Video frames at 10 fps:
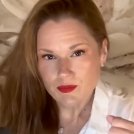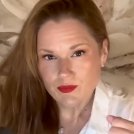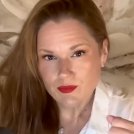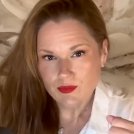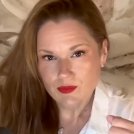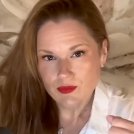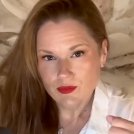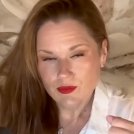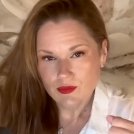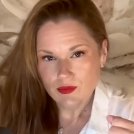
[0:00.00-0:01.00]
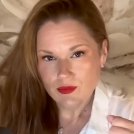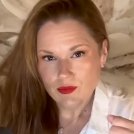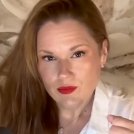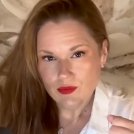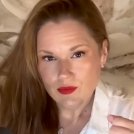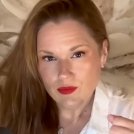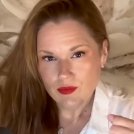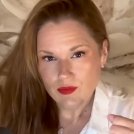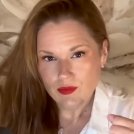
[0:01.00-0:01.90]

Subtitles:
(no one is talking)